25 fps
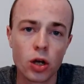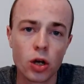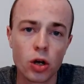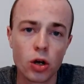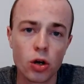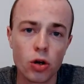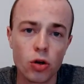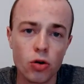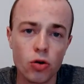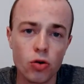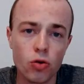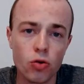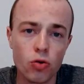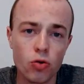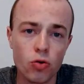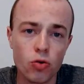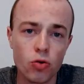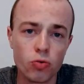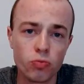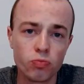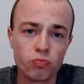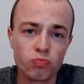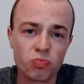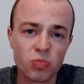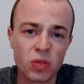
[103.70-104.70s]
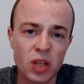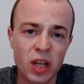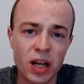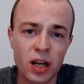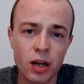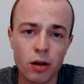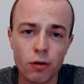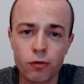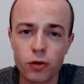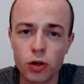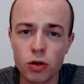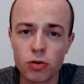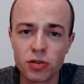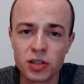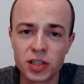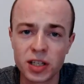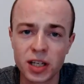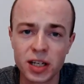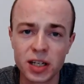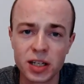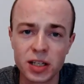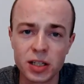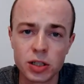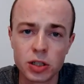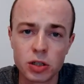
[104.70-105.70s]
who, in a few
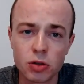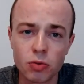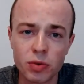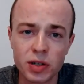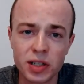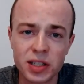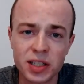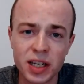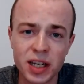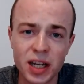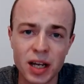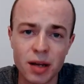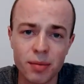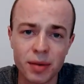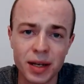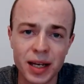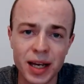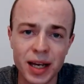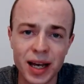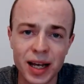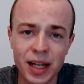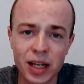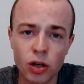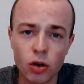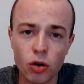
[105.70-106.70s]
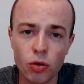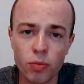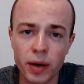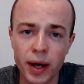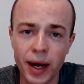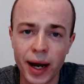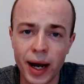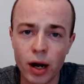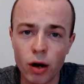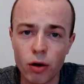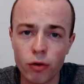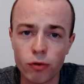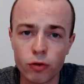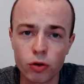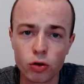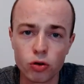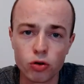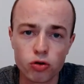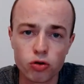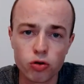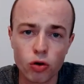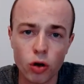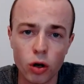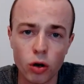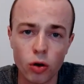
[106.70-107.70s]
scenes, we see him get a little bit out of
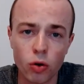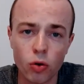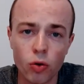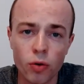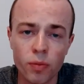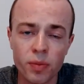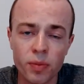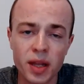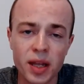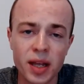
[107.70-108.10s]
control.